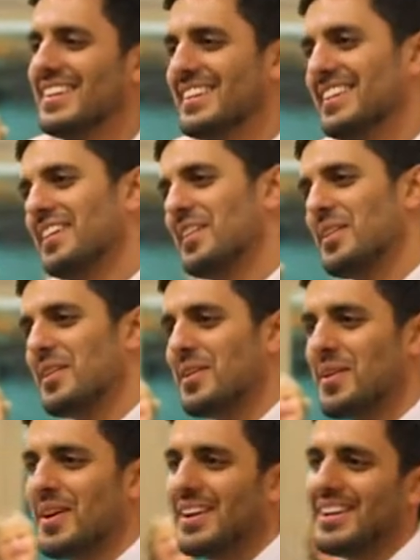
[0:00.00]
This
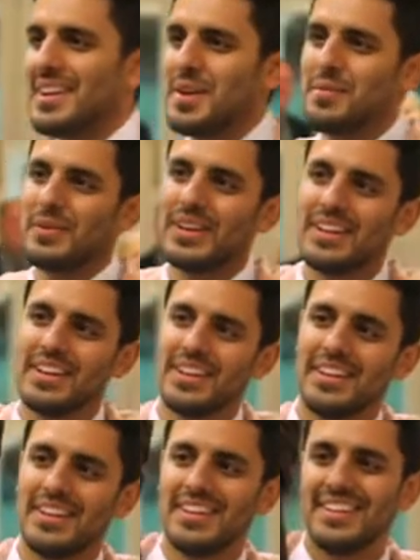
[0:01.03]
is life in